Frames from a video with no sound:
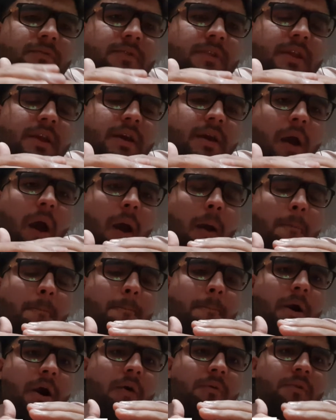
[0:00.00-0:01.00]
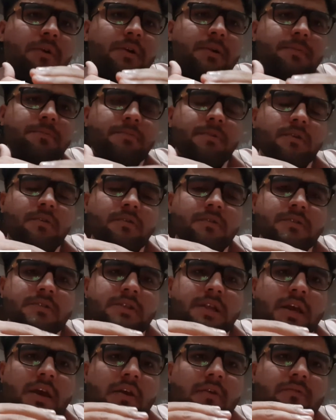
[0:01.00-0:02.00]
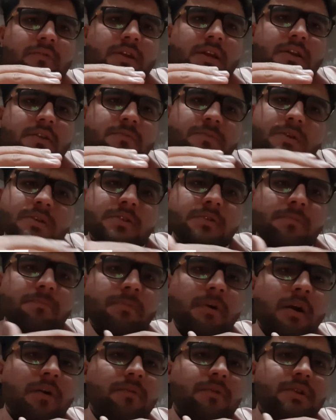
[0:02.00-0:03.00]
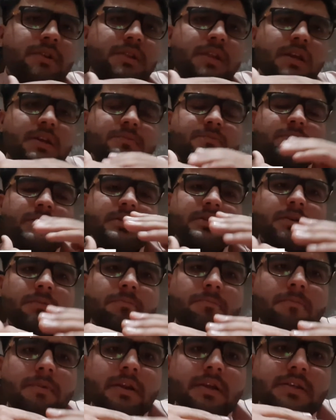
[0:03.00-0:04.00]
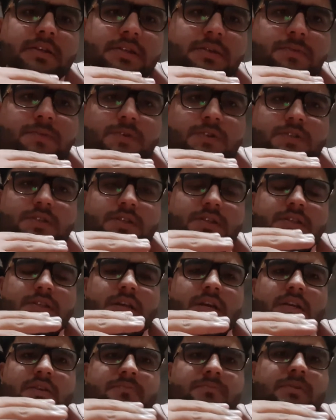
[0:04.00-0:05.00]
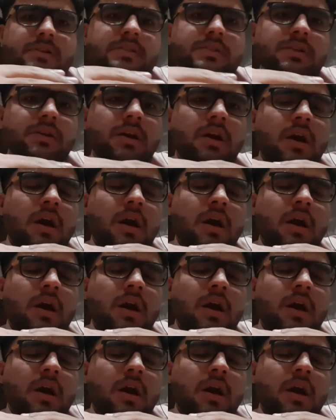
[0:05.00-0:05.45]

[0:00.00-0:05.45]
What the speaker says: a power, because they have that much power, that much military forces, that much